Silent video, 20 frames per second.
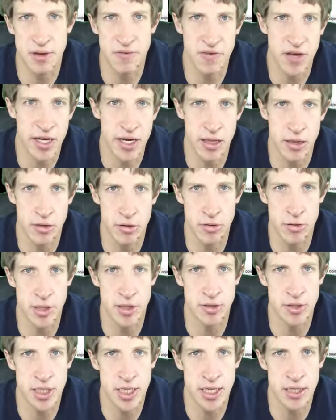I've kind of learned
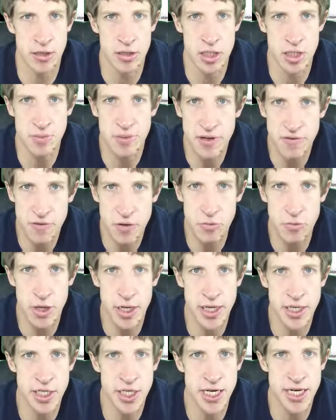those colors. But if you
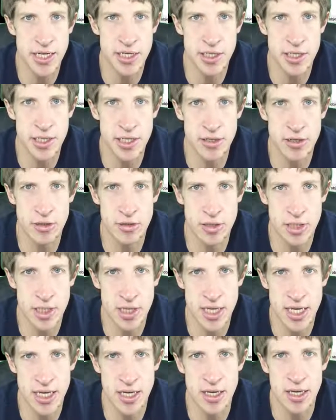want to change those, I
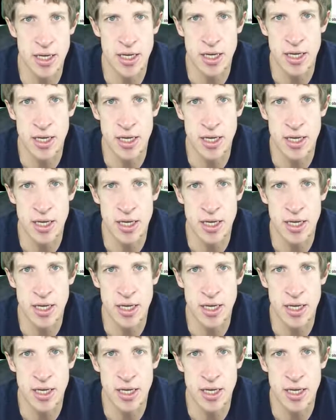think